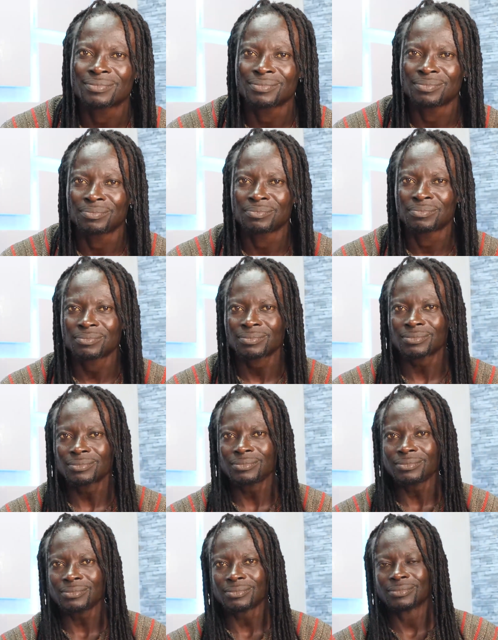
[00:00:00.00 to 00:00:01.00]

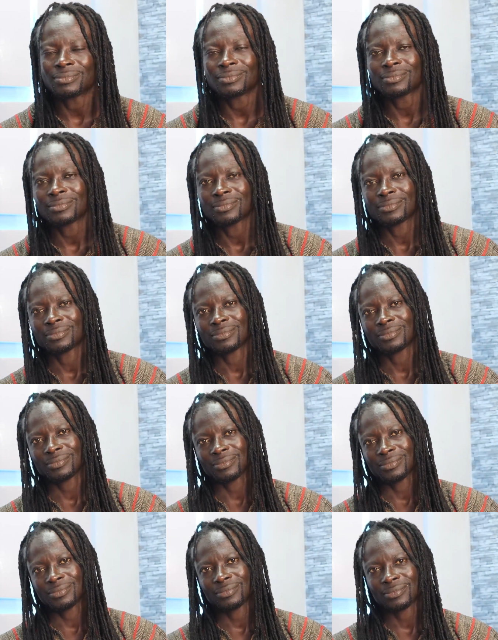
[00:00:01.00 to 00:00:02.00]

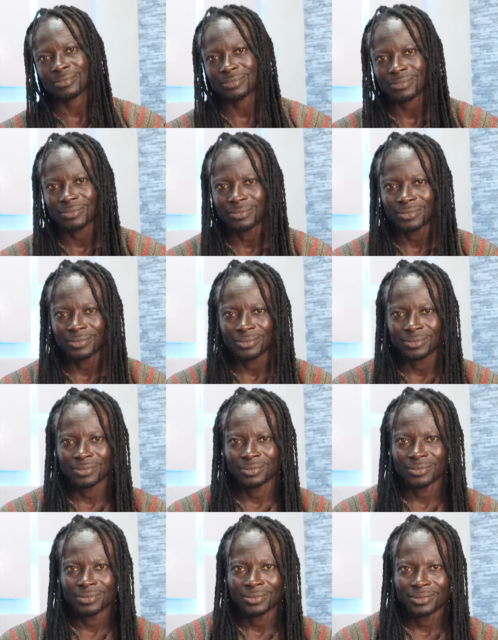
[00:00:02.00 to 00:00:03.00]

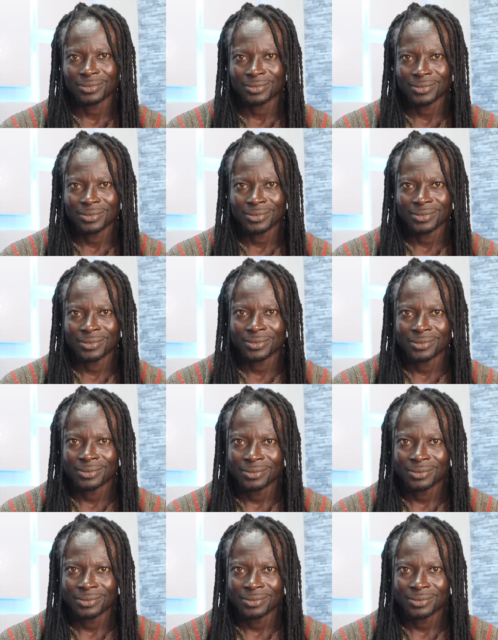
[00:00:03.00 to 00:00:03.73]
Nothing is said.